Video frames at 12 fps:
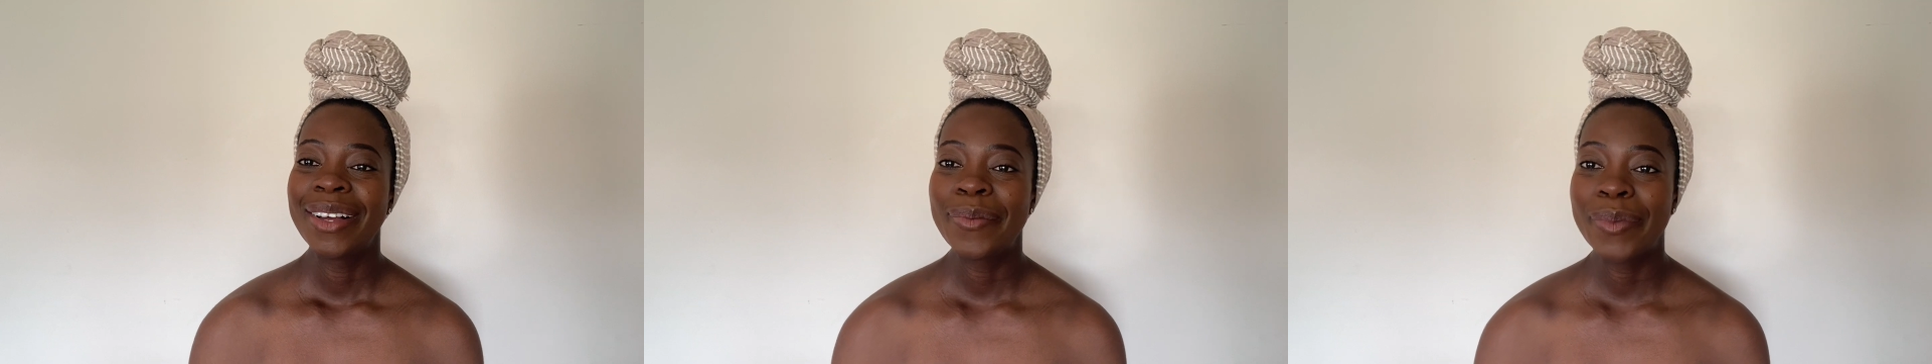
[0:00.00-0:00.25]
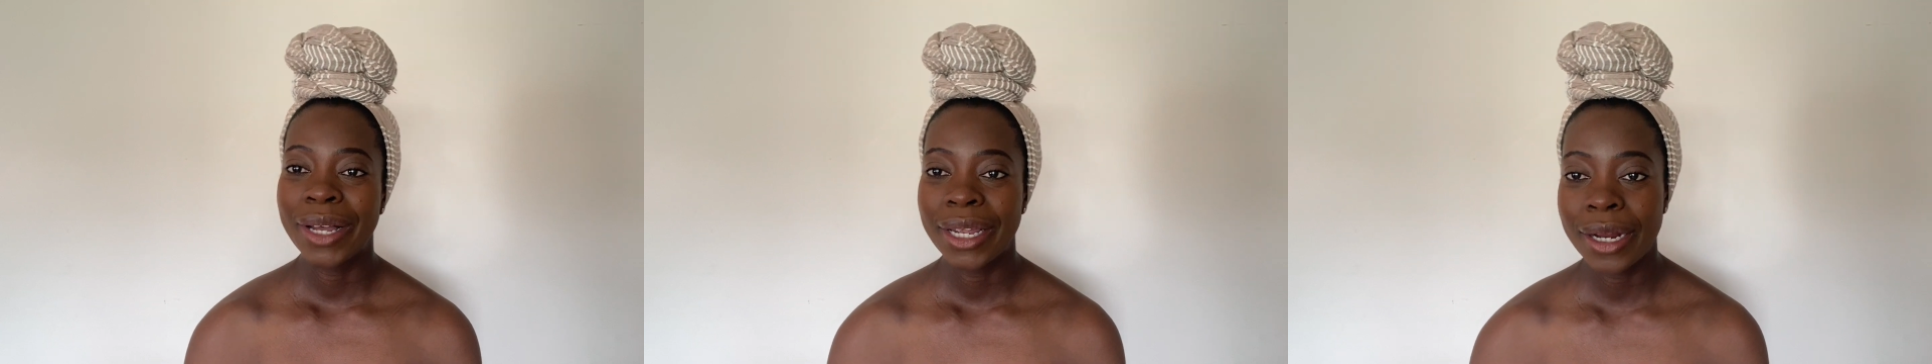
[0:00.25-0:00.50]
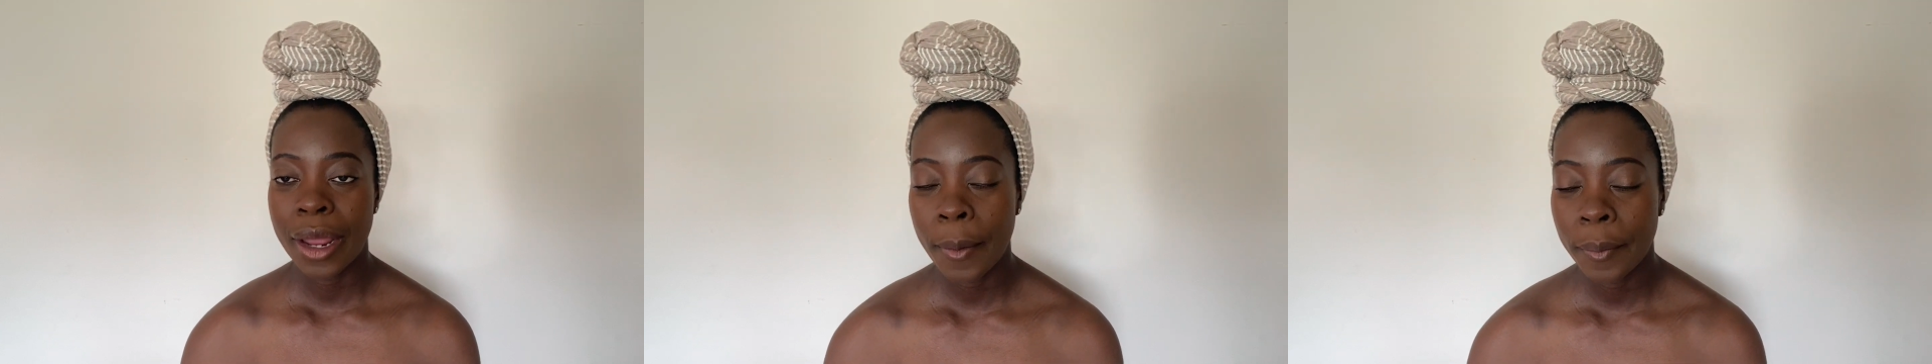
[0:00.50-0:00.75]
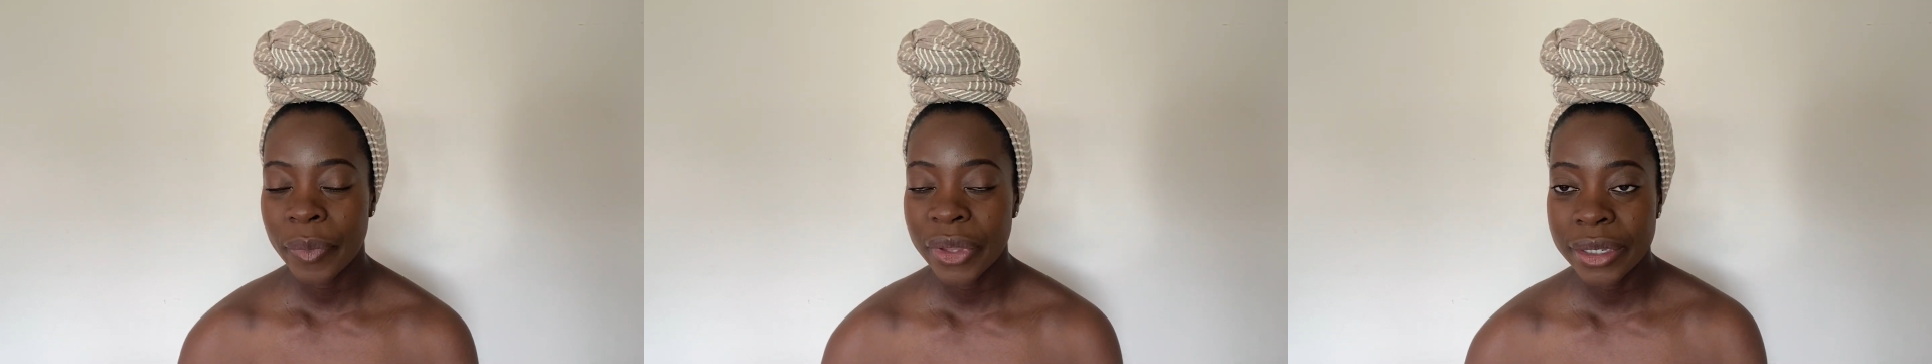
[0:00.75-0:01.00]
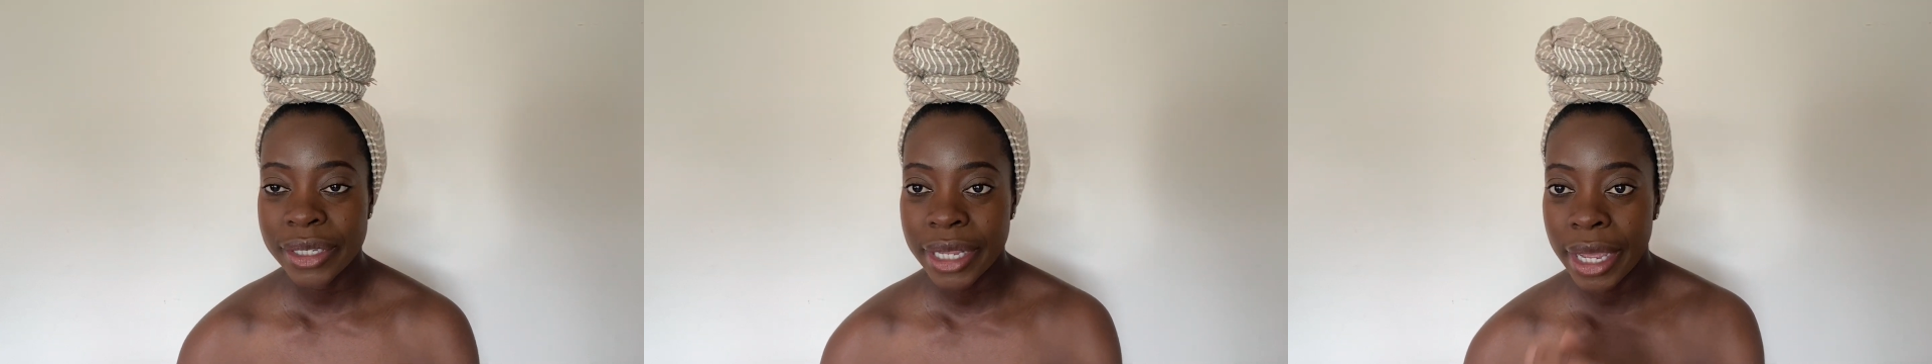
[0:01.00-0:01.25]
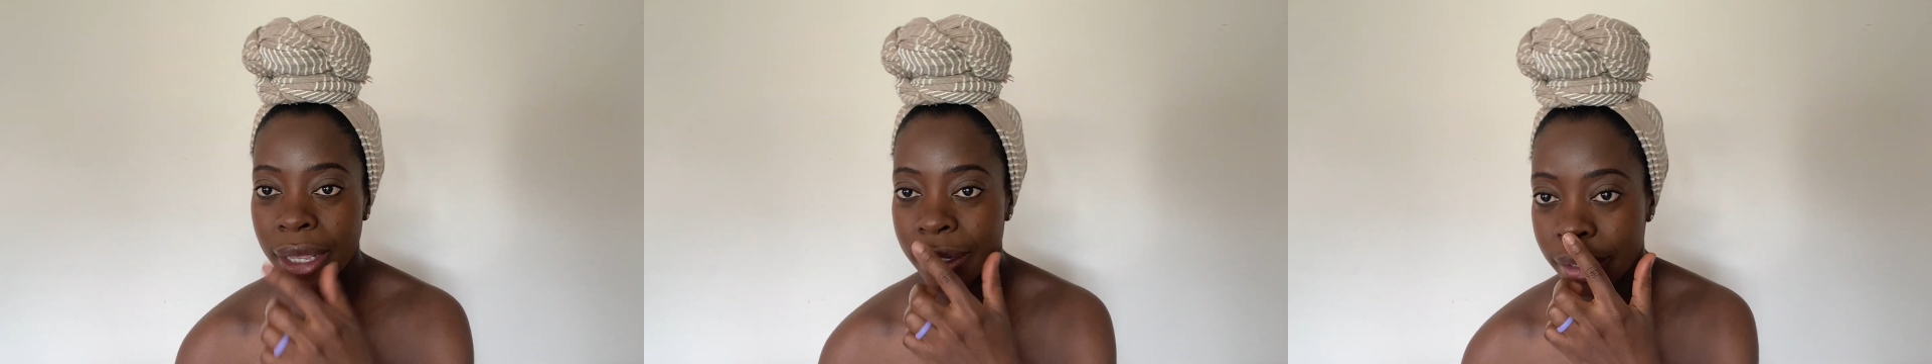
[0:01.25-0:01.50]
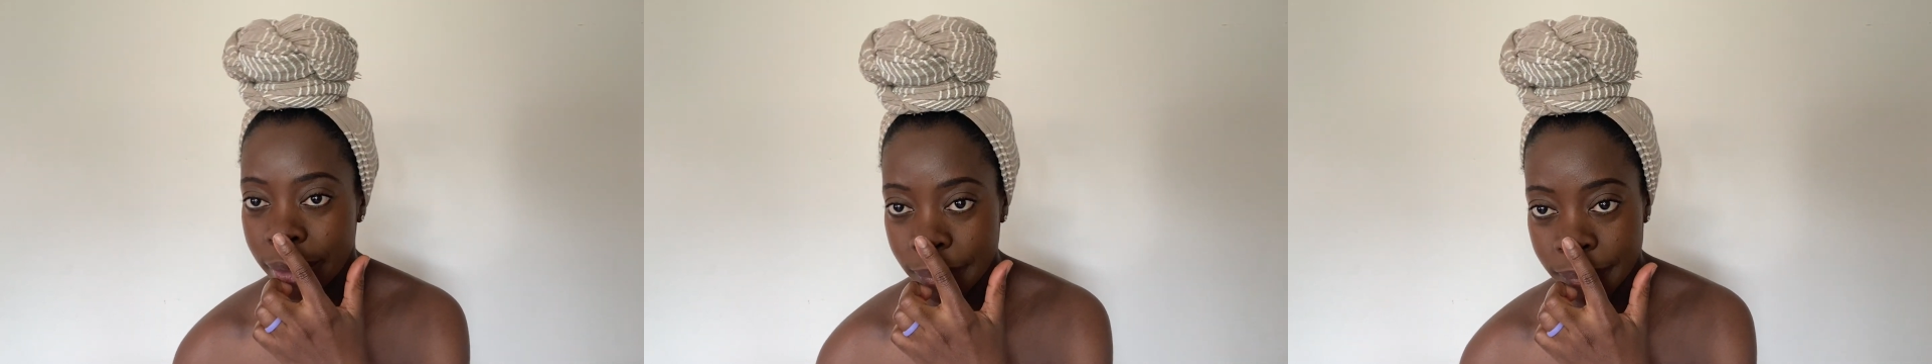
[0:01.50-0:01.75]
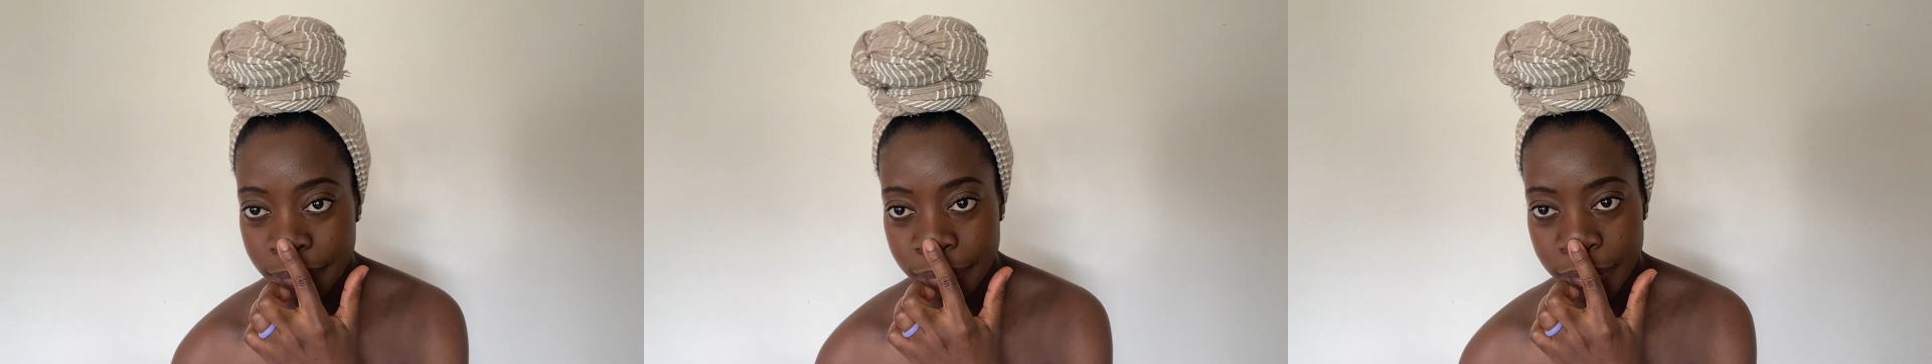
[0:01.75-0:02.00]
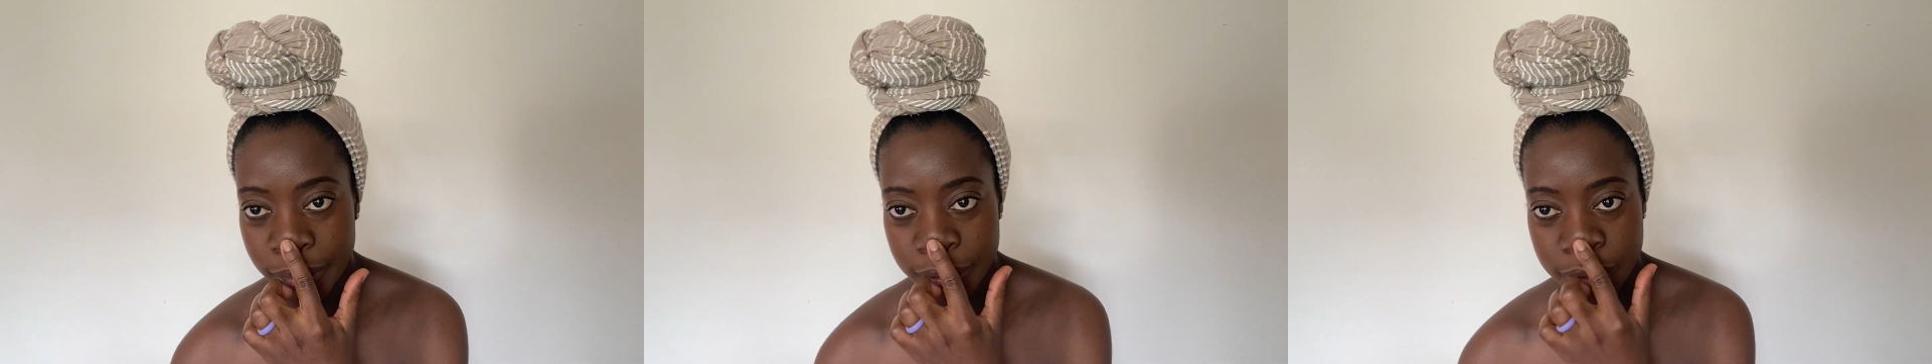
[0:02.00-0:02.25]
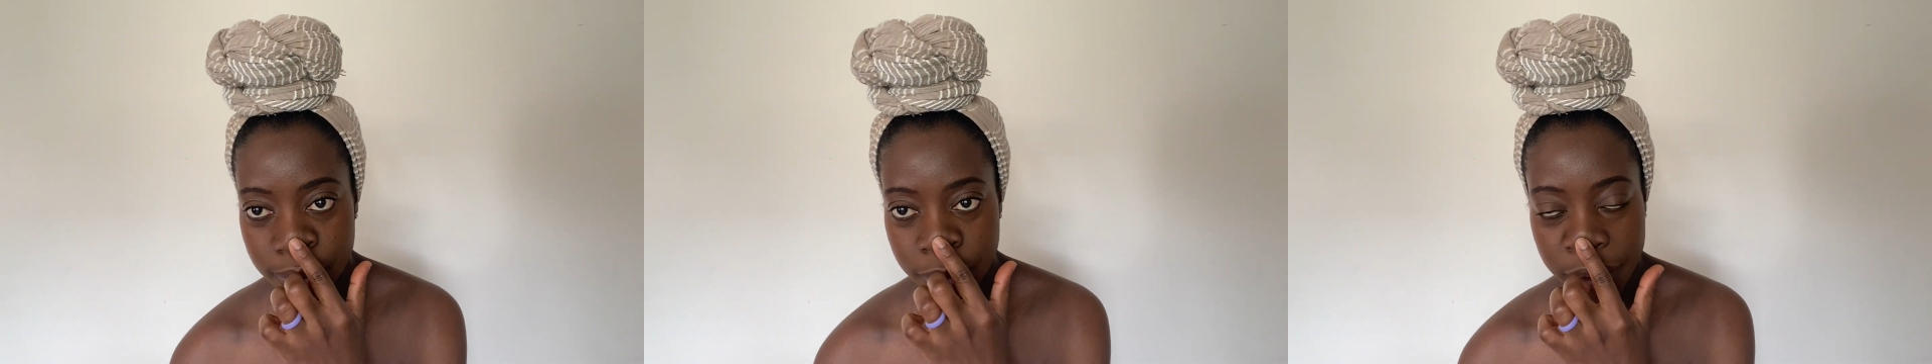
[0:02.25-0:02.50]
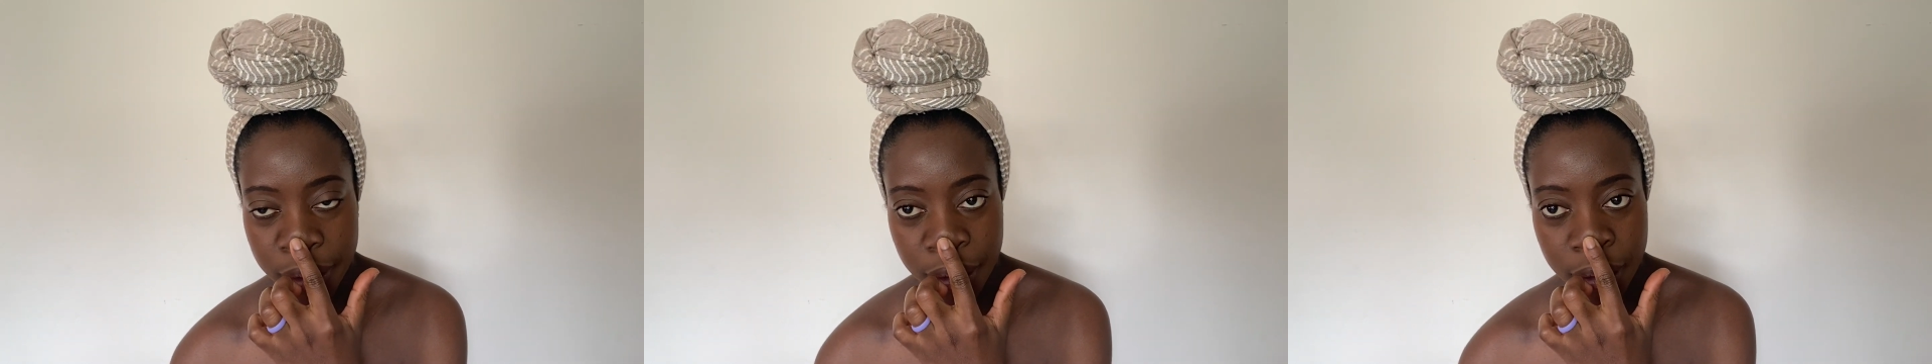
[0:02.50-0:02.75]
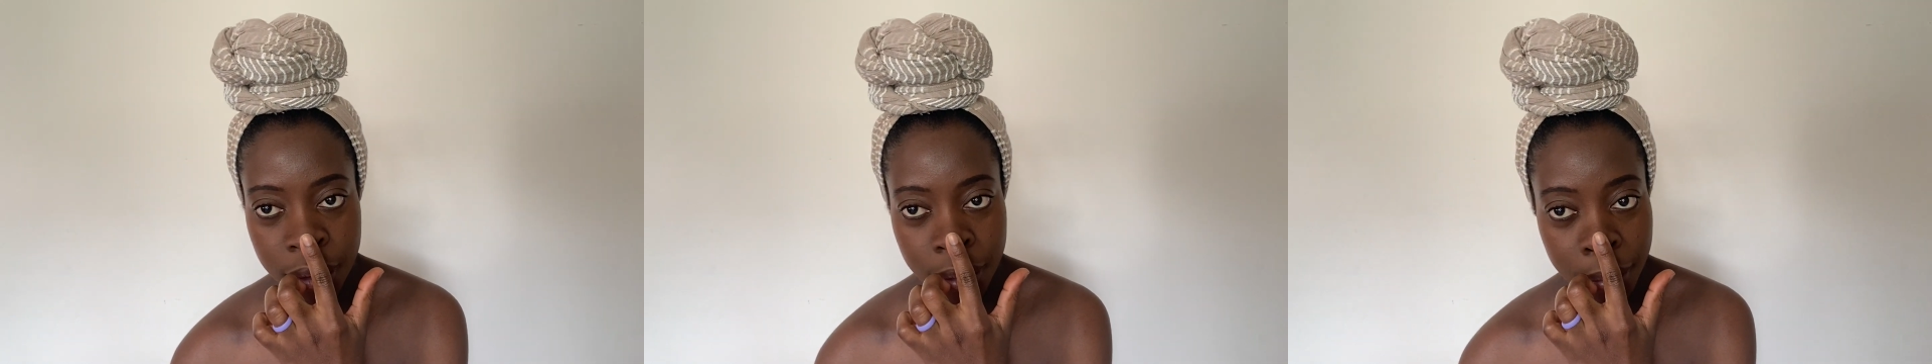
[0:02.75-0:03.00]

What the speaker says: But sadly, it's spreading.